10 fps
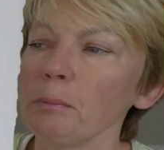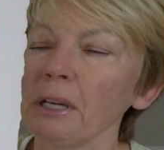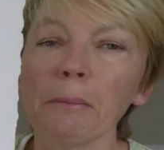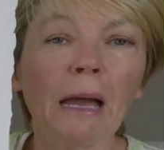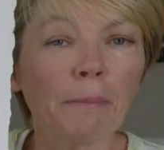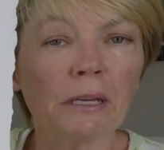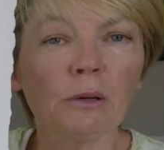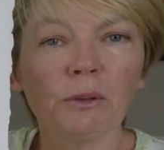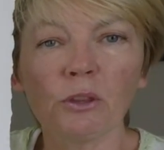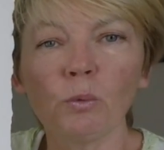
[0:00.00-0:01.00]
But I'm
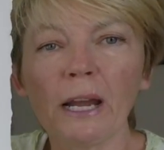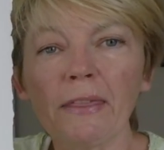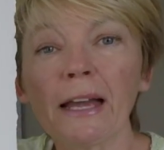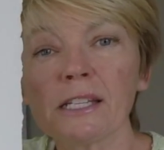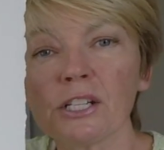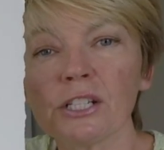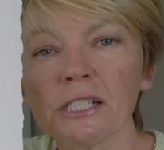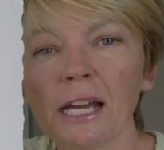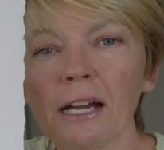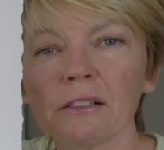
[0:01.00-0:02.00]
happy with the way that
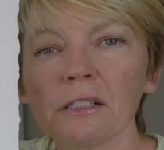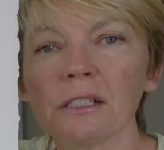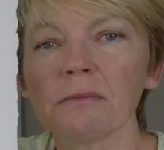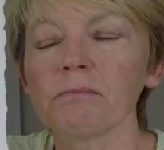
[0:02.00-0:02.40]
turned out.